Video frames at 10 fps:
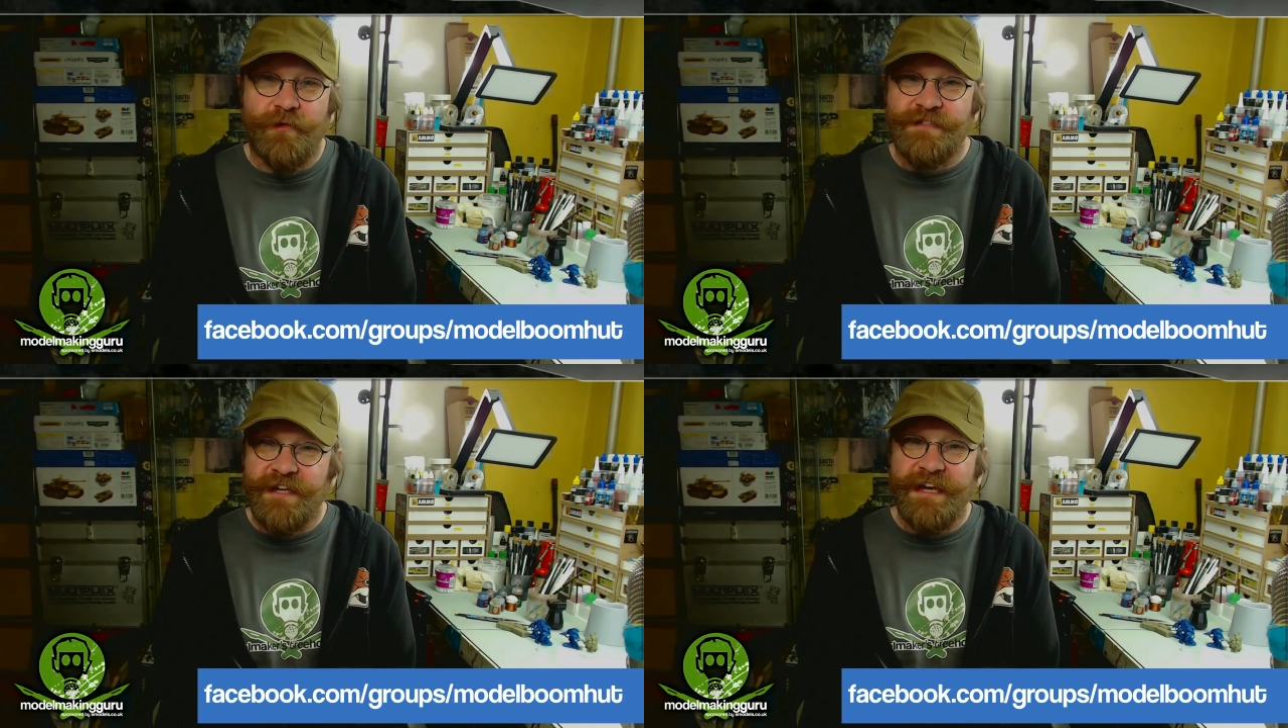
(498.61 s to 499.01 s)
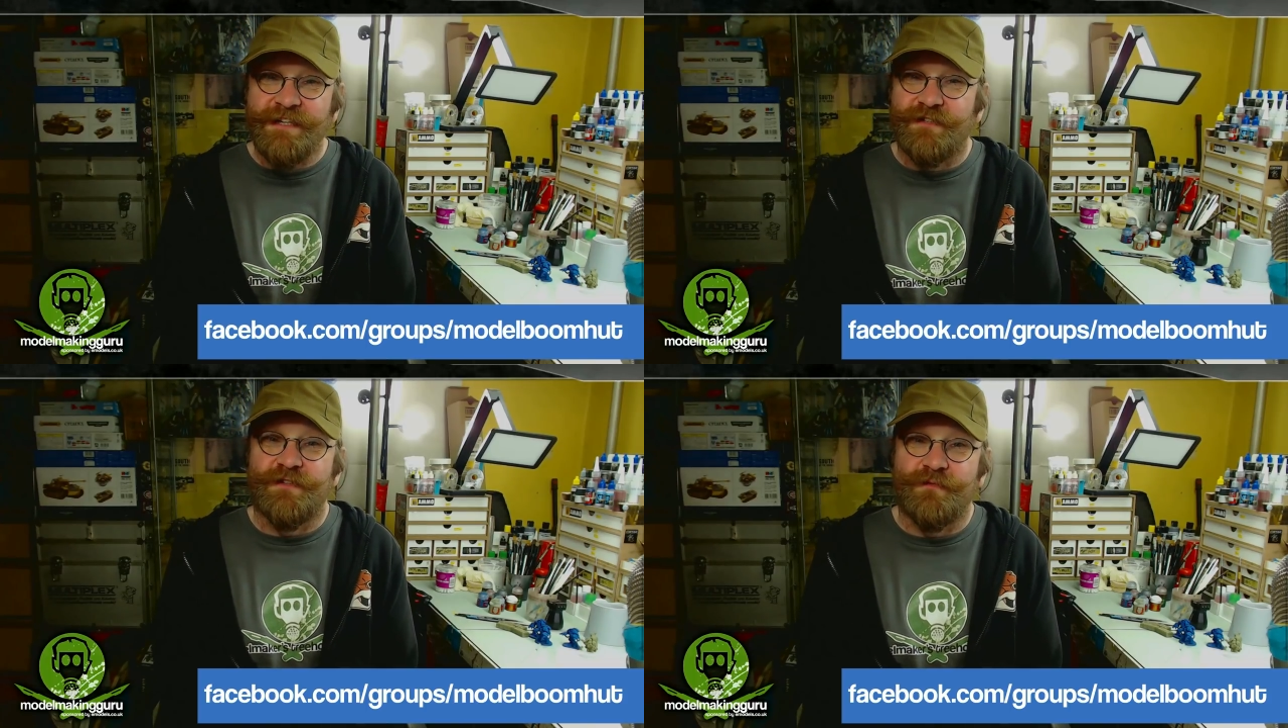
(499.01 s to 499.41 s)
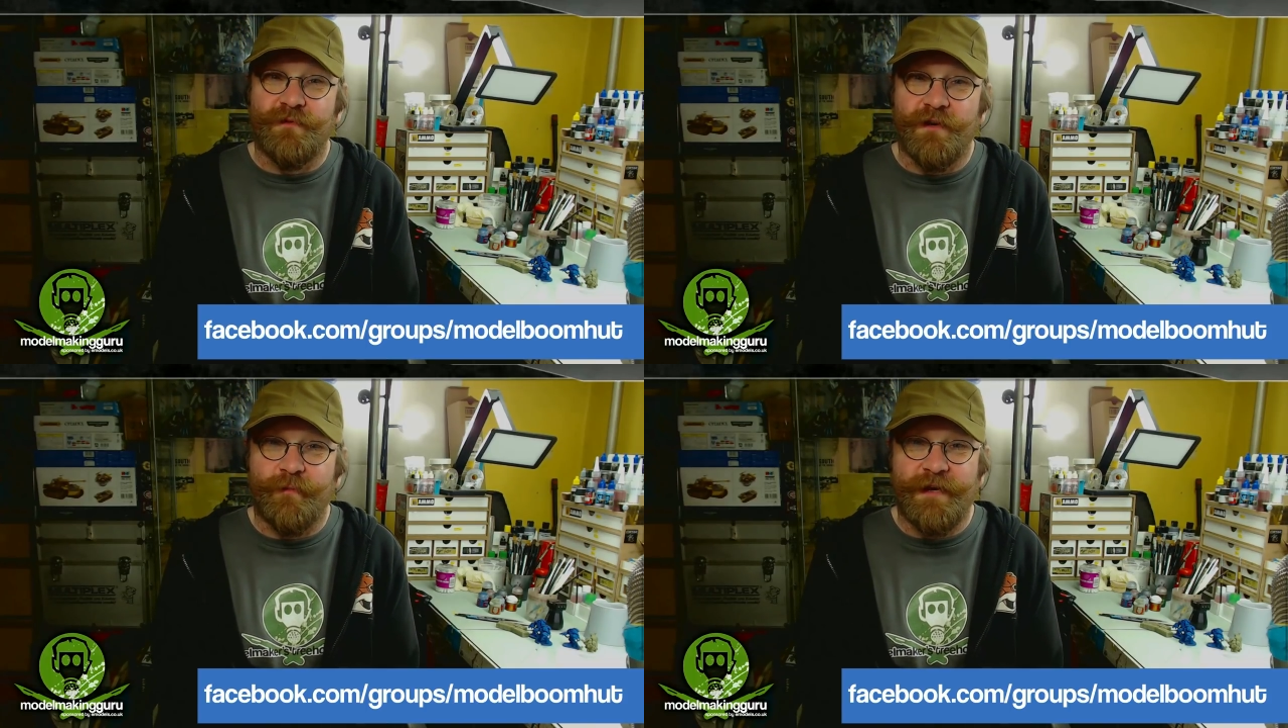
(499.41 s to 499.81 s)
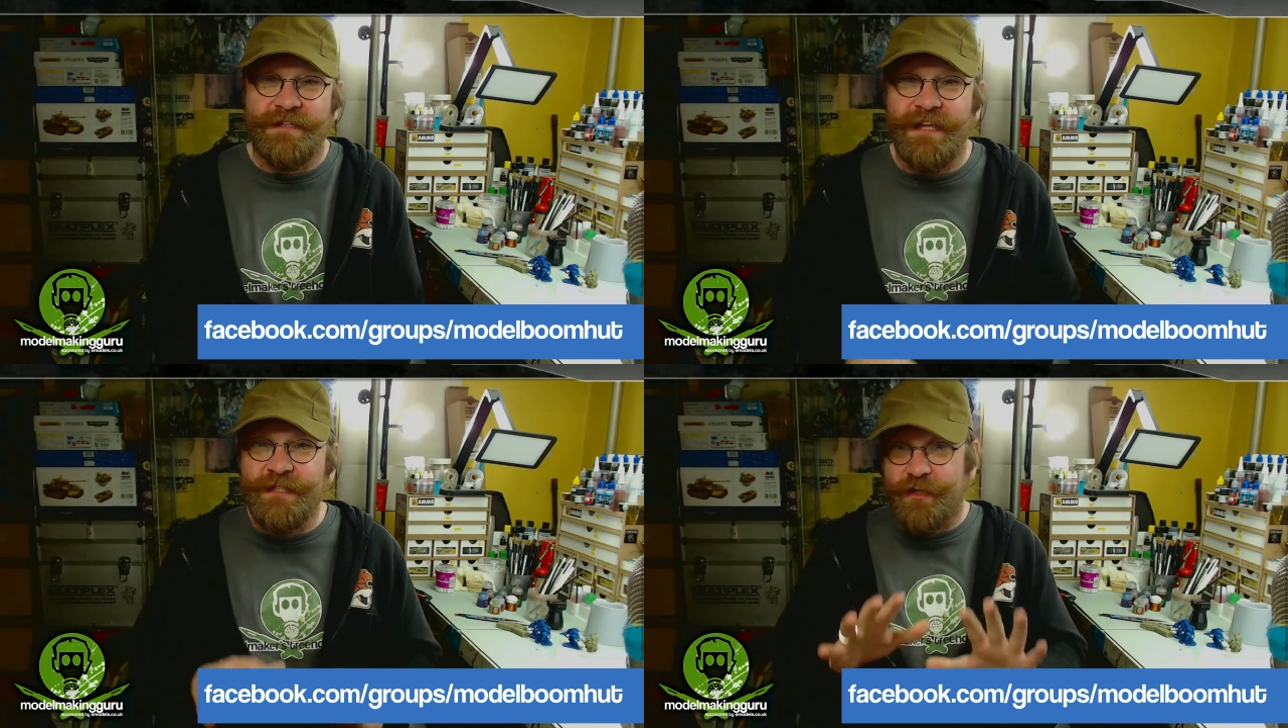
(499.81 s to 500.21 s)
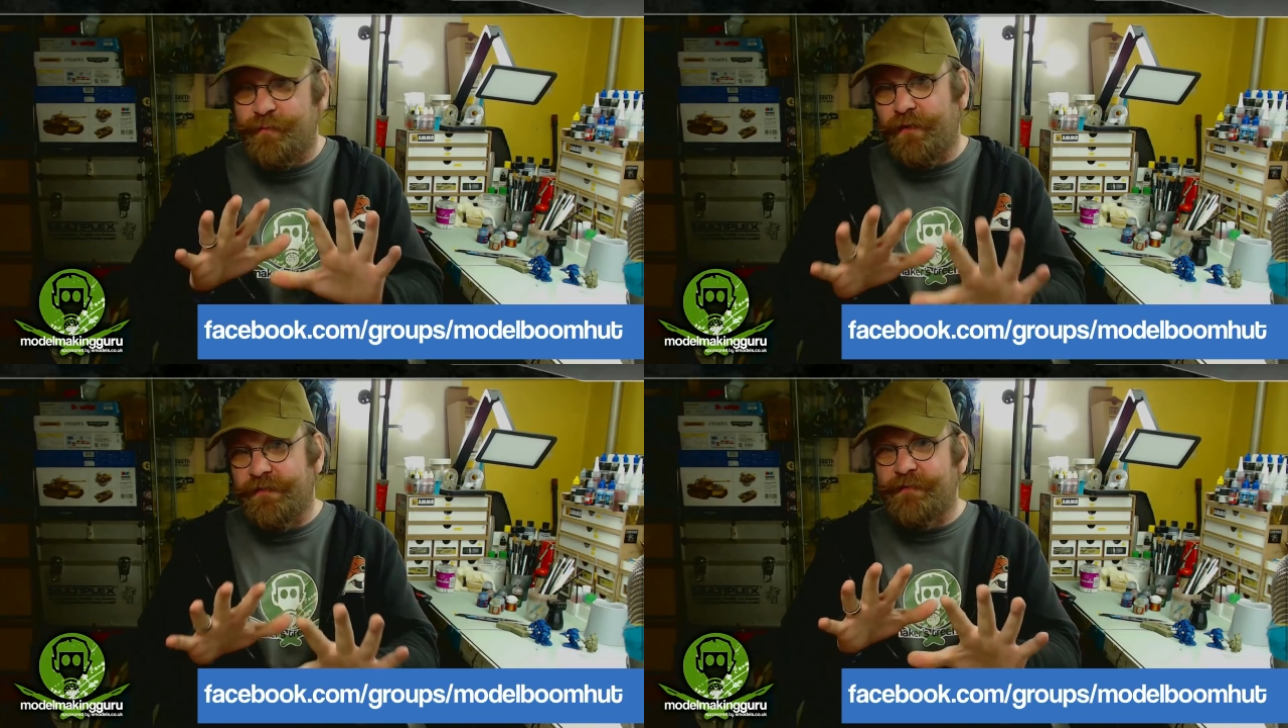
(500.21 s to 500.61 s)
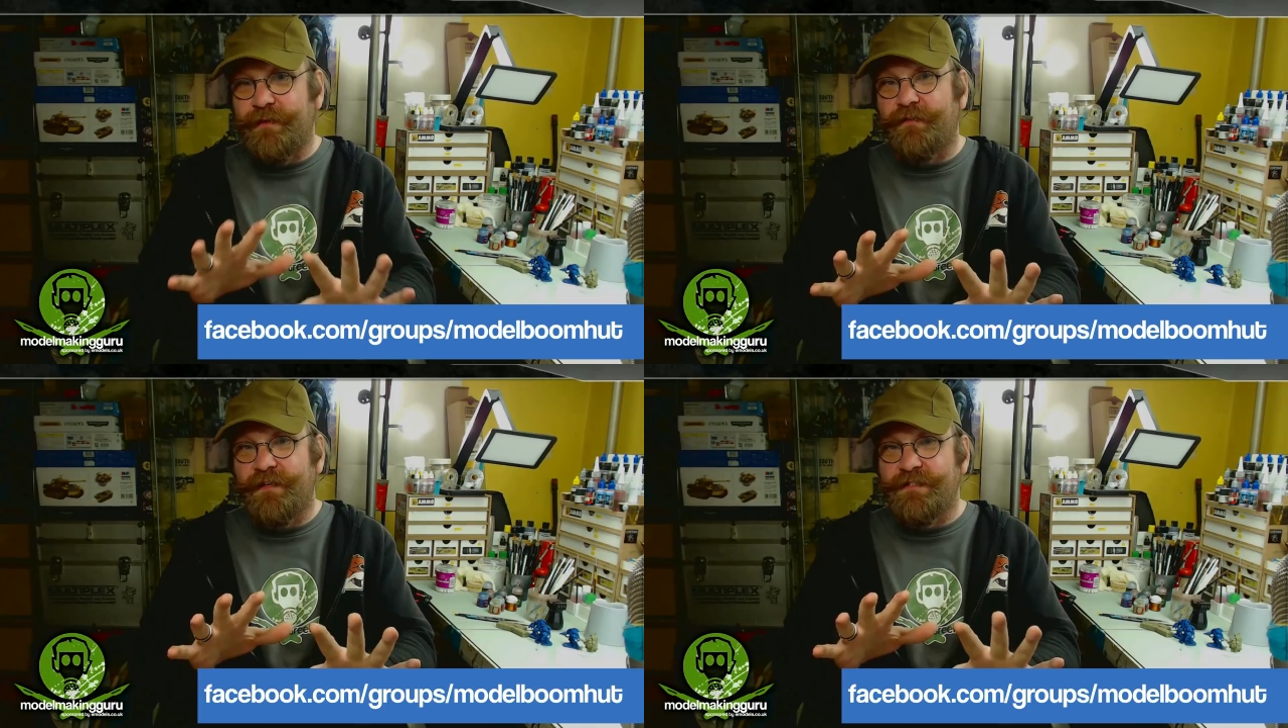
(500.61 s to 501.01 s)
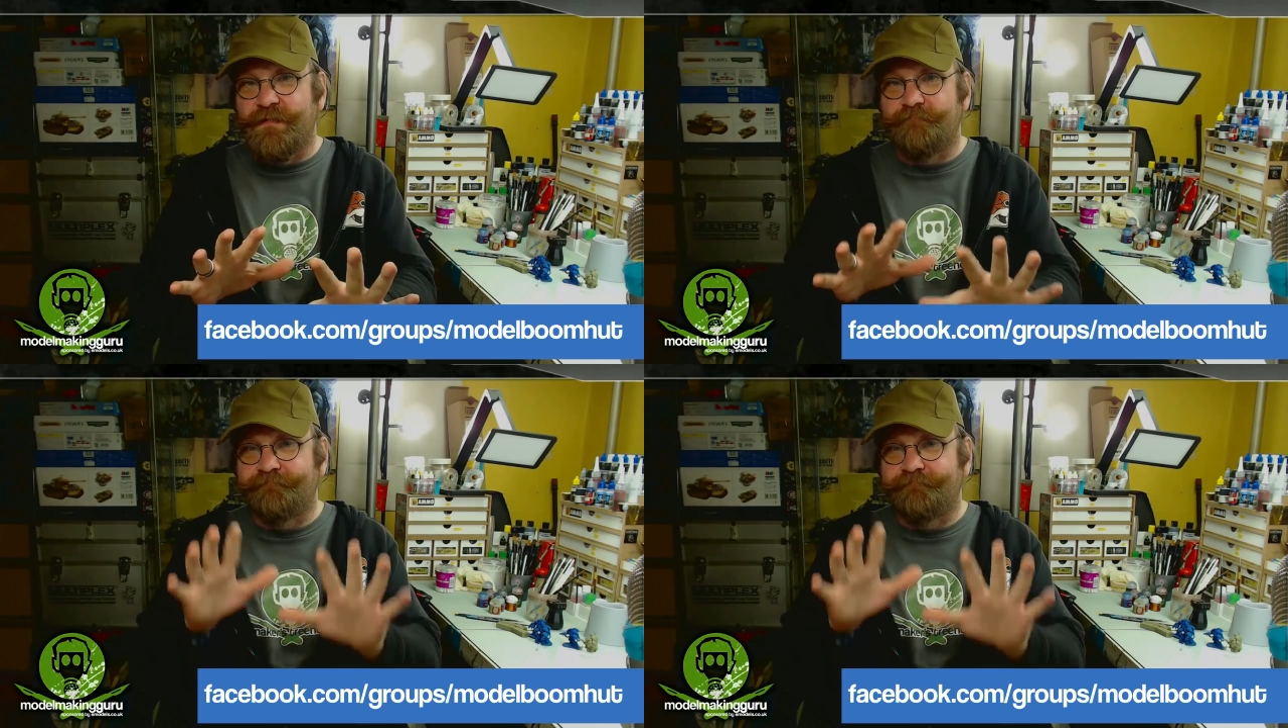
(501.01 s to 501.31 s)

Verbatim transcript: pointing at each other's work, because let's just be honest about this.